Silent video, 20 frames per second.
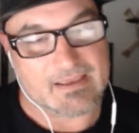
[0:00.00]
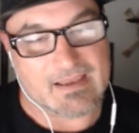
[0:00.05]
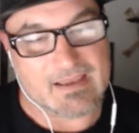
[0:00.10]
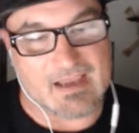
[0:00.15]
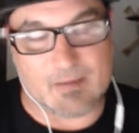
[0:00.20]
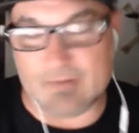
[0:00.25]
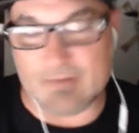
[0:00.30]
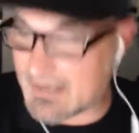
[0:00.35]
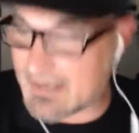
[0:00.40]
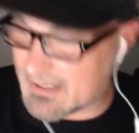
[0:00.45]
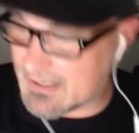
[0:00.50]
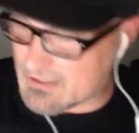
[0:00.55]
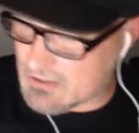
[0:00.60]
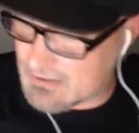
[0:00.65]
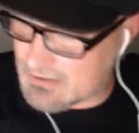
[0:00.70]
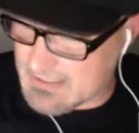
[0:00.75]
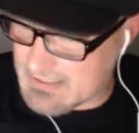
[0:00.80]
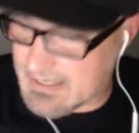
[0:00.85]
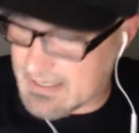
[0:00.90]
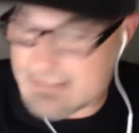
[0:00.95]
I'm going to ask you
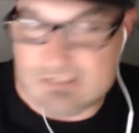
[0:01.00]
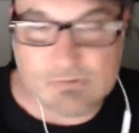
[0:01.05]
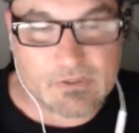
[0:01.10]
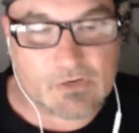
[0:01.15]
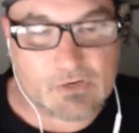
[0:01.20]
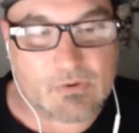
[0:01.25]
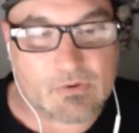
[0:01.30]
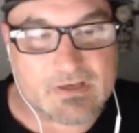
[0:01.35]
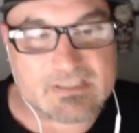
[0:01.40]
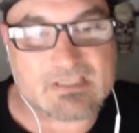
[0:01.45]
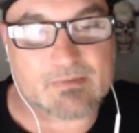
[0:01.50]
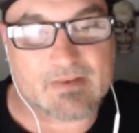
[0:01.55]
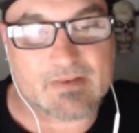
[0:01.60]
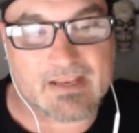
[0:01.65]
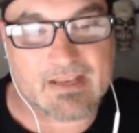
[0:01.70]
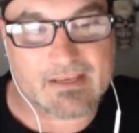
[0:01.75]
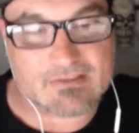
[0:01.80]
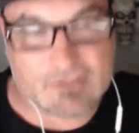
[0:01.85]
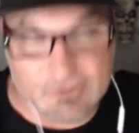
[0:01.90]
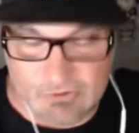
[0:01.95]
these next 3 questions. I'm going
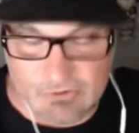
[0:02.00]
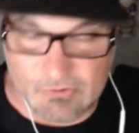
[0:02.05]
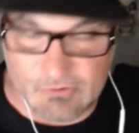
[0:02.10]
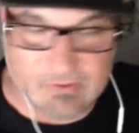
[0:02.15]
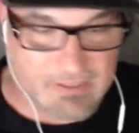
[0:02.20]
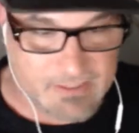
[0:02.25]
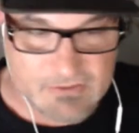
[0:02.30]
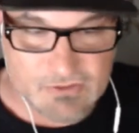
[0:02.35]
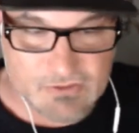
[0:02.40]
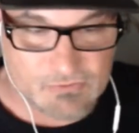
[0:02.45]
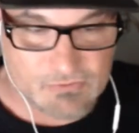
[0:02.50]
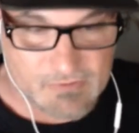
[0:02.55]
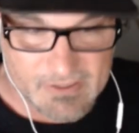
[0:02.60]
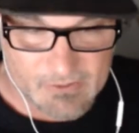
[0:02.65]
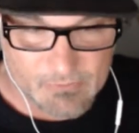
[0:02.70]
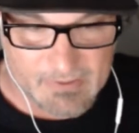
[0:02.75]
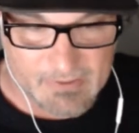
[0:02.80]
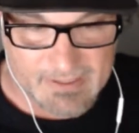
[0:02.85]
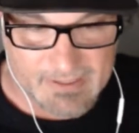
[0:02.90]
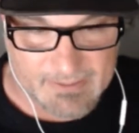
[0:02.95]
to ask you. You can answer right
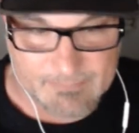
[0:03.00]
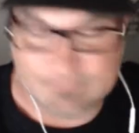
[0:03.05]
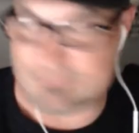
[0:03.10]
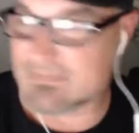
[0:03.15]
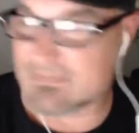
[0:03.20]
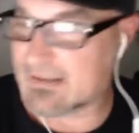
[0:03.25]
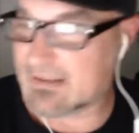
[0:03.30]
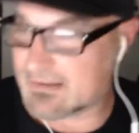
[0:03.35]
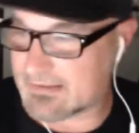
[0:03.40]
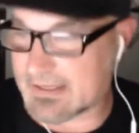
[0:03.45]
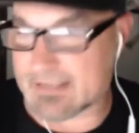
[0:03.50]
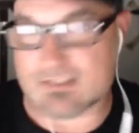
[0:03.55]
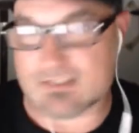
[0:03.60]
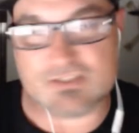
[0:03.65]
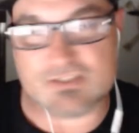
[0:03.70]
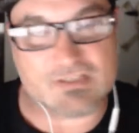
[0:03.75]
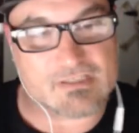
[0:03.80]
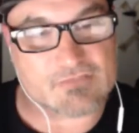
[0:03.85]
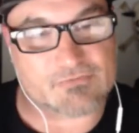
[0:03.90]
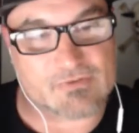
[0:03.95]
away. That's
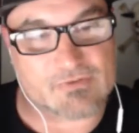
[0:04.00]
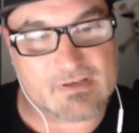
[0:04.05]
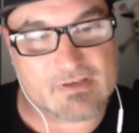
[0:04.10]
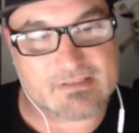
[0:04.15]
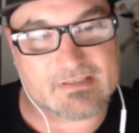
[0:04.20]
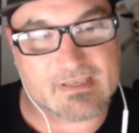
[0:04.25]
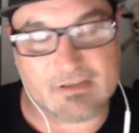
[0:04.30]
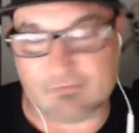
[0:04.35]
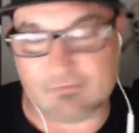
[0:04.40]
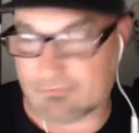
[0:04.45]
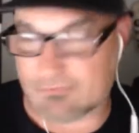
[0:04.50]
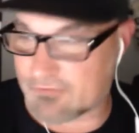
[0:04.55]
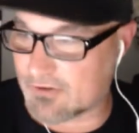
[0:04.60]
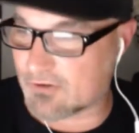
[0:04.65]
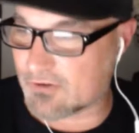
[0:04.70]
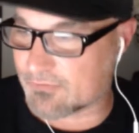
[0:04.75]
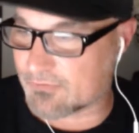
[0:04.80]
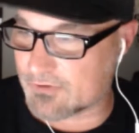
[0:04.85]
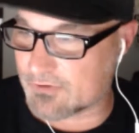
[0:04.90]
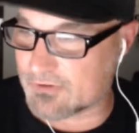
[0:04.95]
just for us to get a
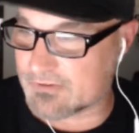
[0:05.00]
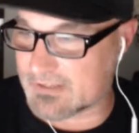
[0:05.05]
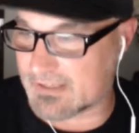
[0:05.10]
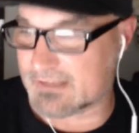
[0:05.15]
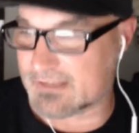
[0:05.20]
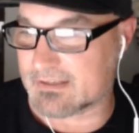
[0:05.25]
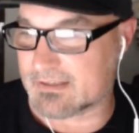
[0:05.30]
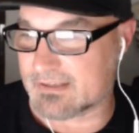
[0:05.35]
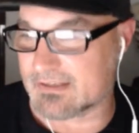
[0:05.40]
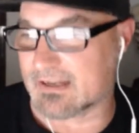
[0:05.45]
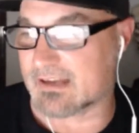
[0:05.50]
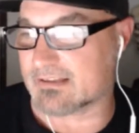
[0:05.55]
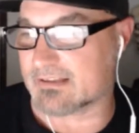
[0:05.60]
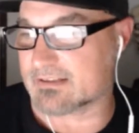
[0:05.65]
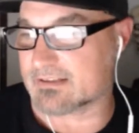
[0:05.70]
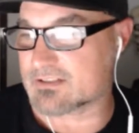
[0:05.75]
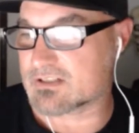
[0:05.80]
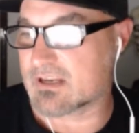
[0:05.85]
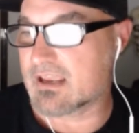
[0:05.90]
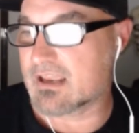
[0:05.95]
feel for your D&D
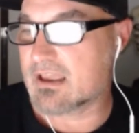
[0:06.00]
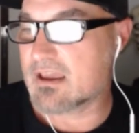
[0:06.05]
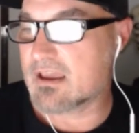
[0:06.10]
knowledge.